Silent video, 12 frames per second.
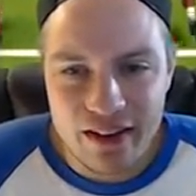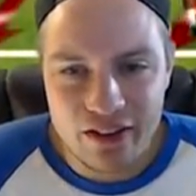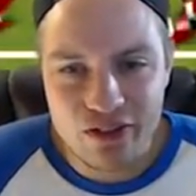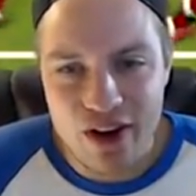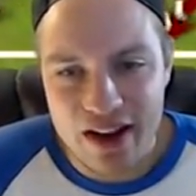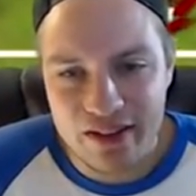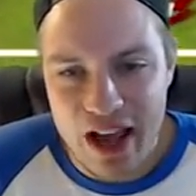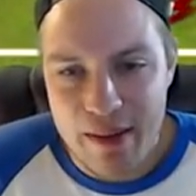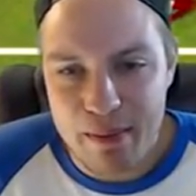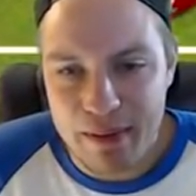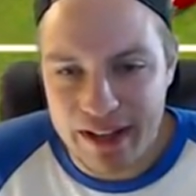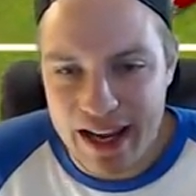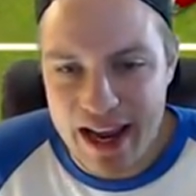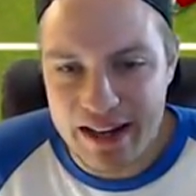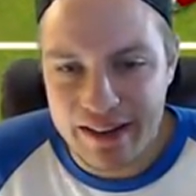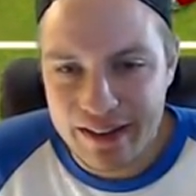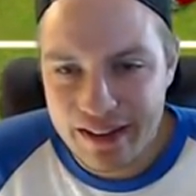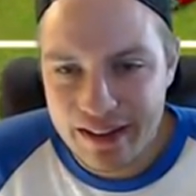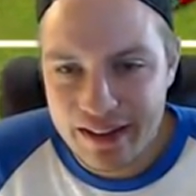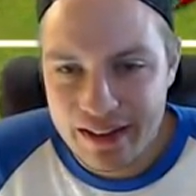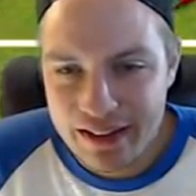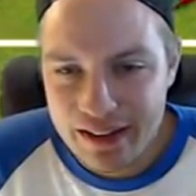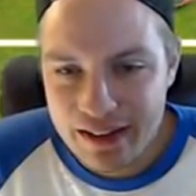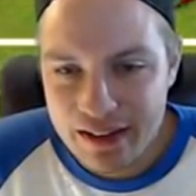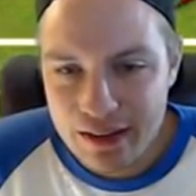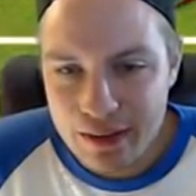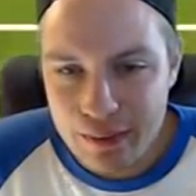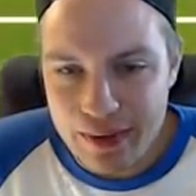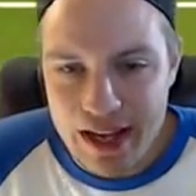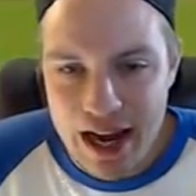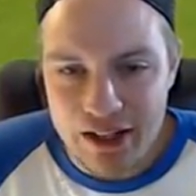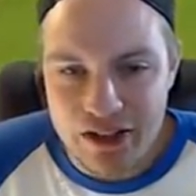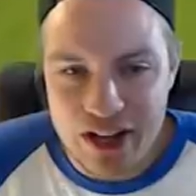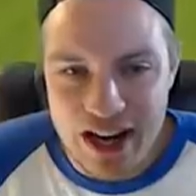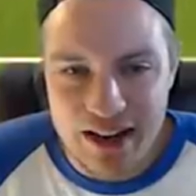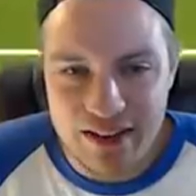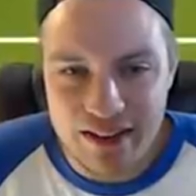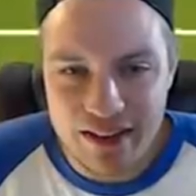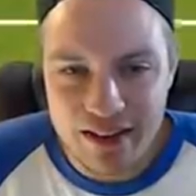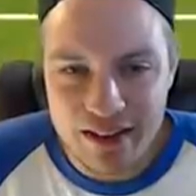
Let's try and stop him again. We got a chance.